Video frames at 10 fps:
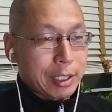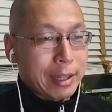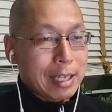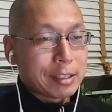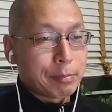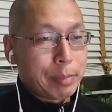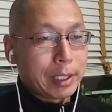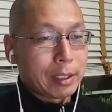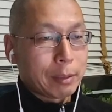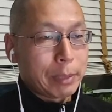that's
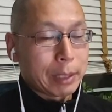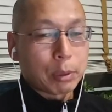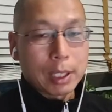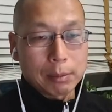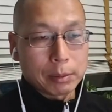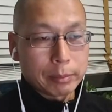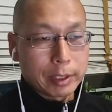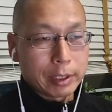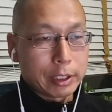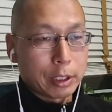been a big problem.
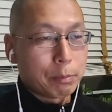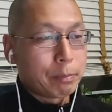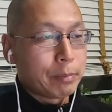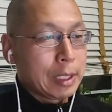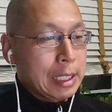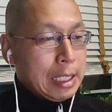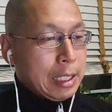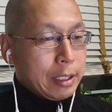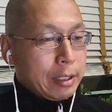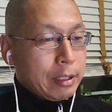That
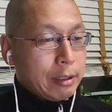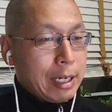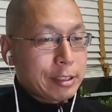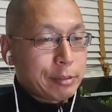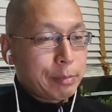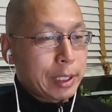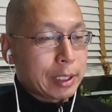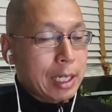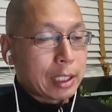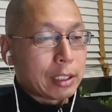there has been
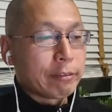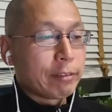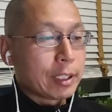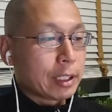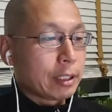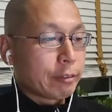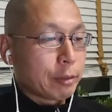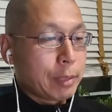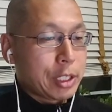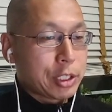kind of conflicting
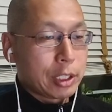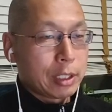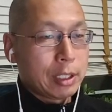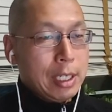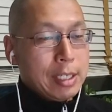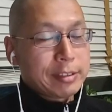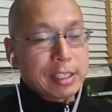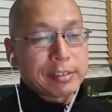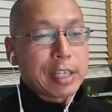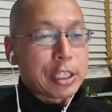information,
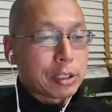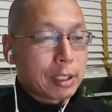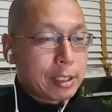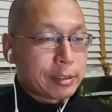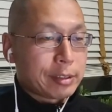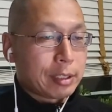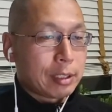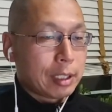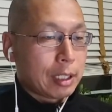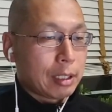sensationalized
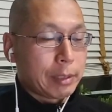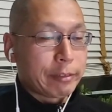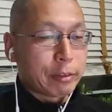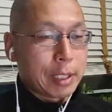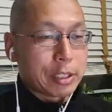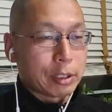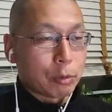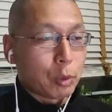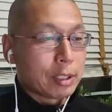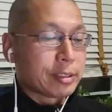information on
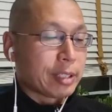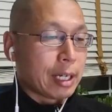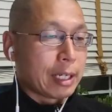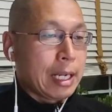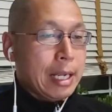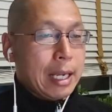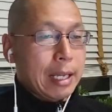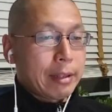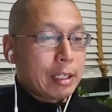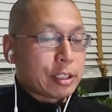one side,
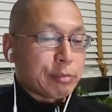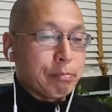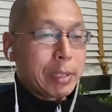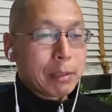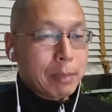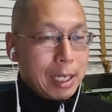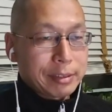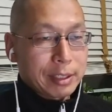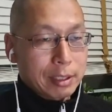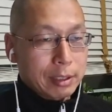and then just
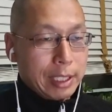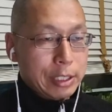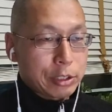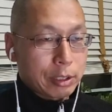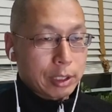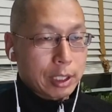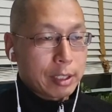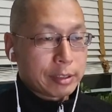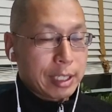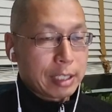minimizing the danger on the
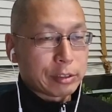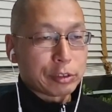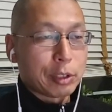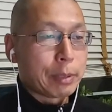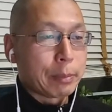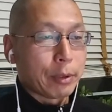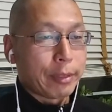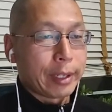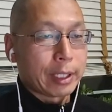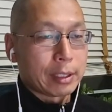other side. So some people
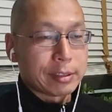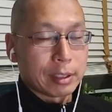think it's